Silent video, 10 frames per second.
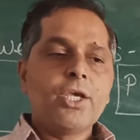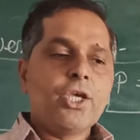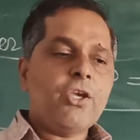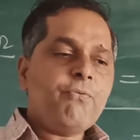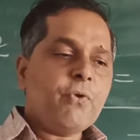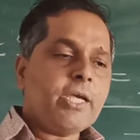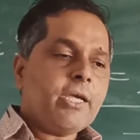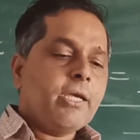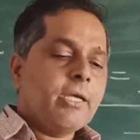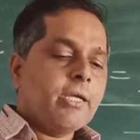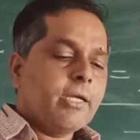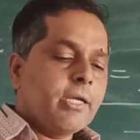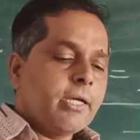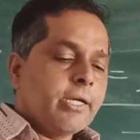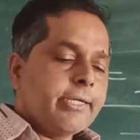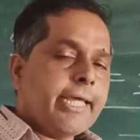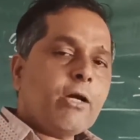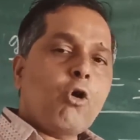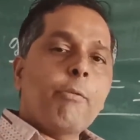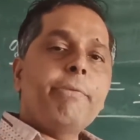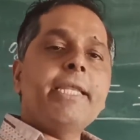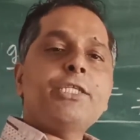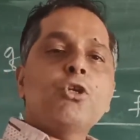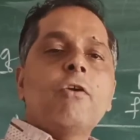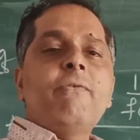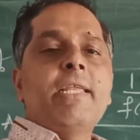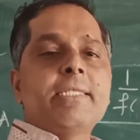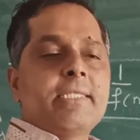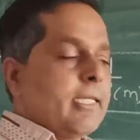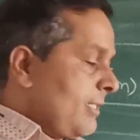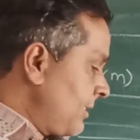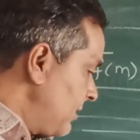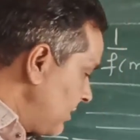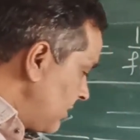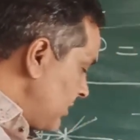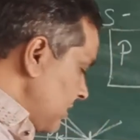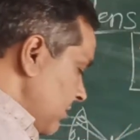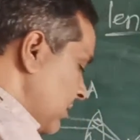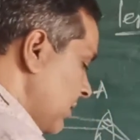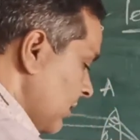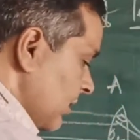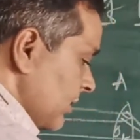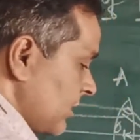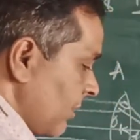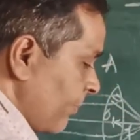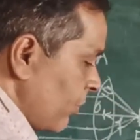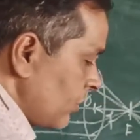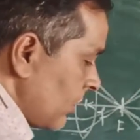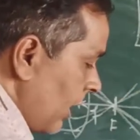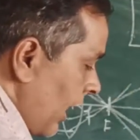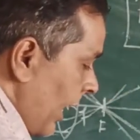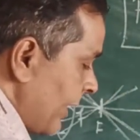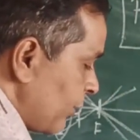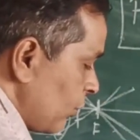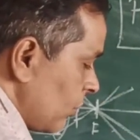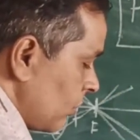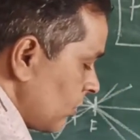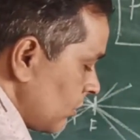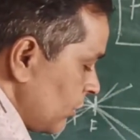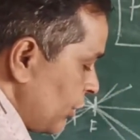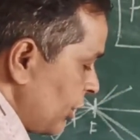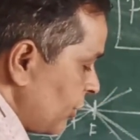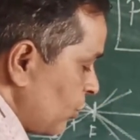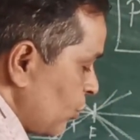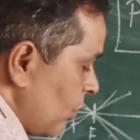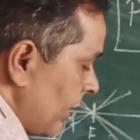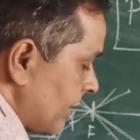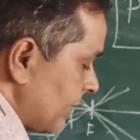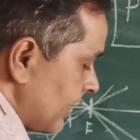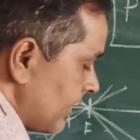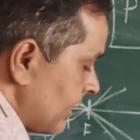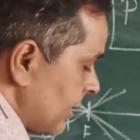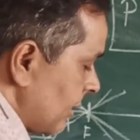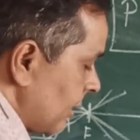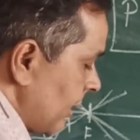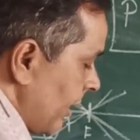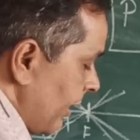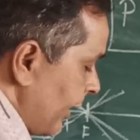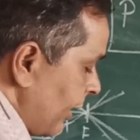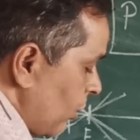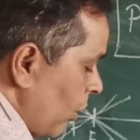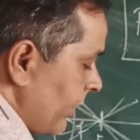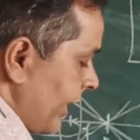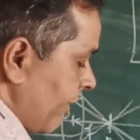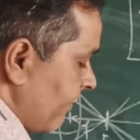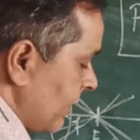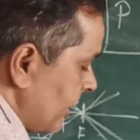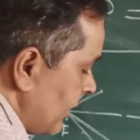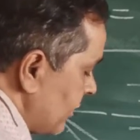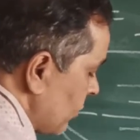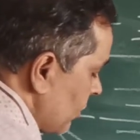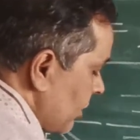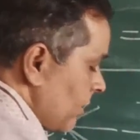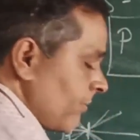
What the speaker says: If we take combination of lenses. Suppose I took these two lenses in contact with each other.